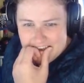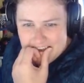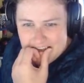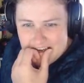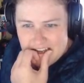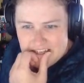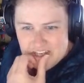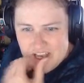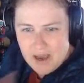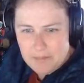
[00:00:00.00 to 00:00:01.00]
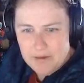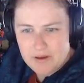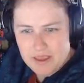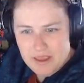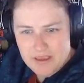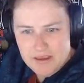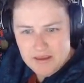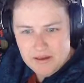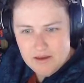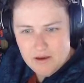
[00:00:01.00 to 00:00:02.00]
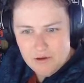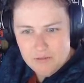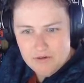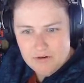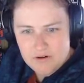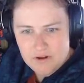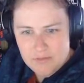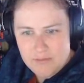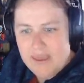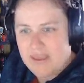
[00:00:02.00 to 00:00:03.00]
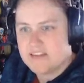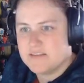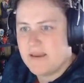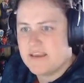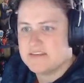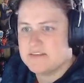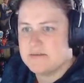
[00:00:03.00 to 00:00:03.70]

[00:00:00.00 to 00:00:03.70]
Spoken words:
Nudge up. Okay. Open. No. Pan. Space.